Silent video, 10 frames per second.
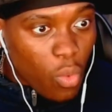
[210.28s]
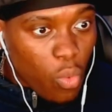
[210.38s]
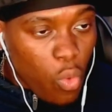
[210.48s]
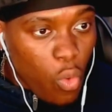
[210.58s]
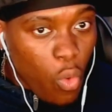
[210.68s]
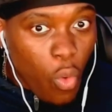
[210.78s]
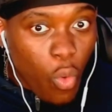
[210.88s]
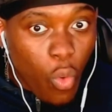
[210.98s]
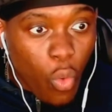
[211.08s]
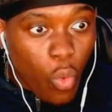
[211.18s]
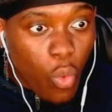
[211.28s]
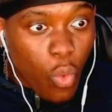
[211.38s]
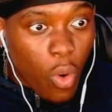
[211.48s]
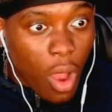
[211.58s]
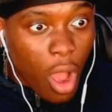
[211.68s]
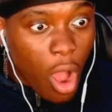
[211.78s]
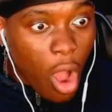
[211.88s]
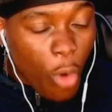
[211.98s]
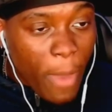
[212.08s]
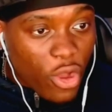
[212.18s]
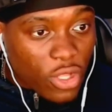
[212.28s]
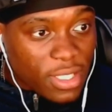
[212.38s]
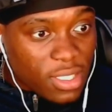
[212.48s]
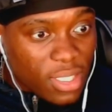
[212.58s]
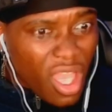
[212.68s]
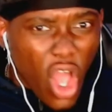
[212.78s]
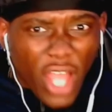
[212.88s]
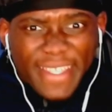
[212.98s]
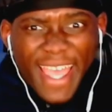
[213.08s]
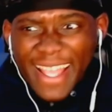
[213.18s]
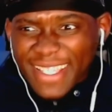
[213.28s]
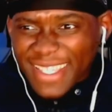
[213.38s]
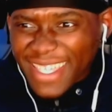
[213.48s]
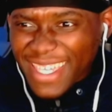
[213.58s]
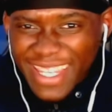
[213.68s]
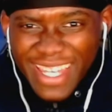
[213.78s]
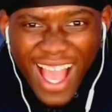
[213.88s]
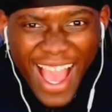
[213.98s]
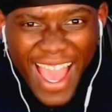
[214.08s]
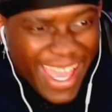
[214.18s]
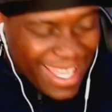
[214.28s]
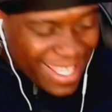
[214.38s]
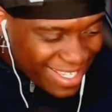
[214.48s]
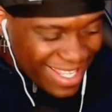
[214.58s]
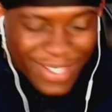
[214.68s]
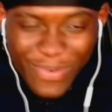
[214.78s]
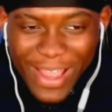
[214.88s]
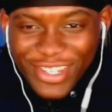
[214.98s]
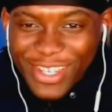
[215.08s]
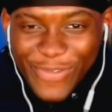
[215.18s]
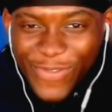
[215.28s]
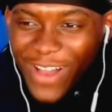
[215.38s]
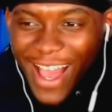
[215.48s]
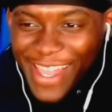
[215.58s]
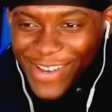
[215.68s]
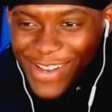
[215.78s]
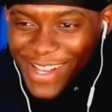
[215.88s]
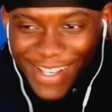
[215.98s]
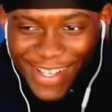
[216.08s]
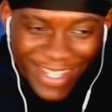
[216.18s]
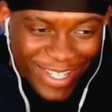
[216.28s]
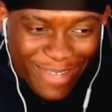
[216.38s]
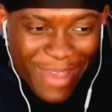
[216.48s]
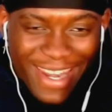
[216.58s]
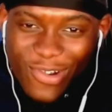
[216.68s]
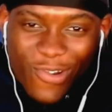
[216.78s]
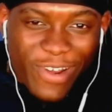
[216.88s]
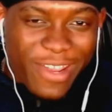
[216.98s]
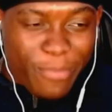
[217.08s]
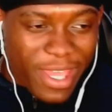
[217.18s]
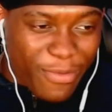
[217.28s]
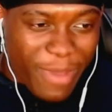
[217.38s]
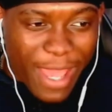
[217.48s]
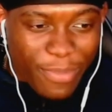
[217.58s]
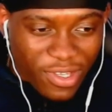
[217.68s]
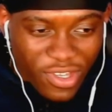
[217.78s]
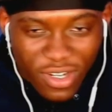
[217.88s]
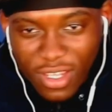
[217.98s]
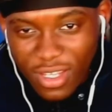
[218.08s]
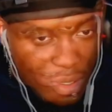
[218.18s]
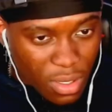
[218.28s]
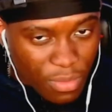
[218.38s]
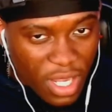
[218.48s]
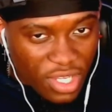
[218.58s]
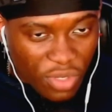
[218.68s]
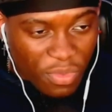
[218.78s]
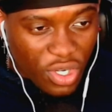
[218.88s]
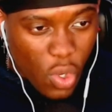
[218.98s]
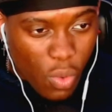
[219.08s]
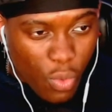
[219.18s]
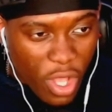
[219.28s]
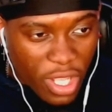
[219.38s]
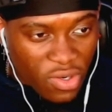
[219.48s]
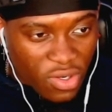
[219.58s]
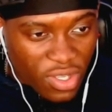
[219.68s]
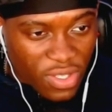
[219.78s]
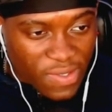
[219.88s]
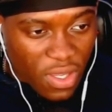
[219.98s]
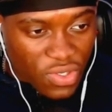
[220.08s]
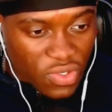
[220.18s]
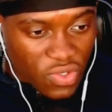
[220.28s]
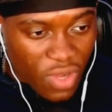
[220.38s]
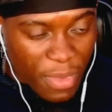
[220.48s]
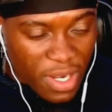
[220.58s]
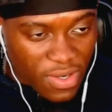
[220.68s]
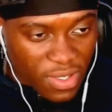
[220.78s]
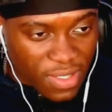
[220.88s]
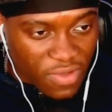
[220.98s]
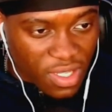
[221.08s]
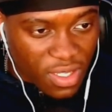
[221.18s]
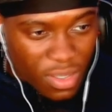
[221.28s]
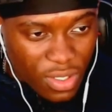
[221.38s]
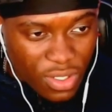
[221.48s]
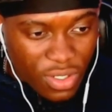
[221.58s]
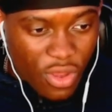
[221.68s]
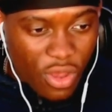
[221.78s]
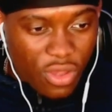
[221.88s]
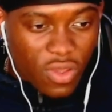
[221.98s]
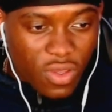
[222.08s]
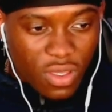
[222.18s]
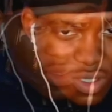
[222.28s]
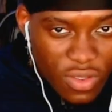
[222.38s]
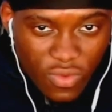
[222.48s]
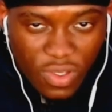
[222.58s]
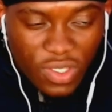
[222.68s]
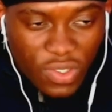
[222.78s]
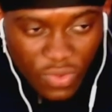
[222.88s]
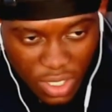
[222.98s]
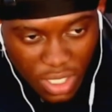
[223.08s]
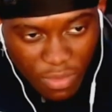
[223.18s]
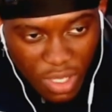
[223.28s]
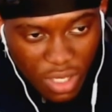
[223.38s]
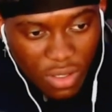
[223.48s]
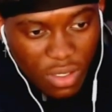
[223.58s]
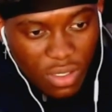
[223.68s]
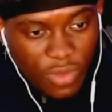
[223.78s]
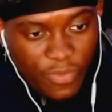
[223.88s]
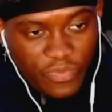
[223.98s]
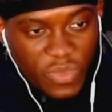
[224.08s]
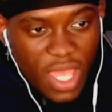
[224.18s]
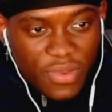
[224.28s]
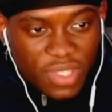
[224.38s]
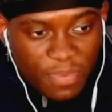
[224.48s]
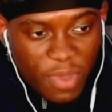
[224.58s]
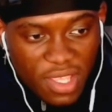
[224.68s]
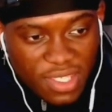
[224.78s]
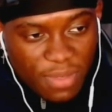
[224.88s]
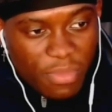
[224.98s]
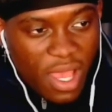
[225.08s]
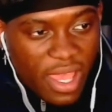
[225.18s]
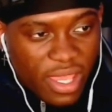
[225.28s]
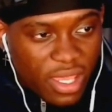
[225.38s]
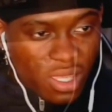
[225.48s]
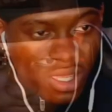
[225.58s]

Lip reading: Ooh. Oh my god. Tatsuki, nice. That's why she fire. She better than Orihime in my opinion. But there should be no one working on the construction strike by the looks of it. No. What are you talking about? I was just passing by.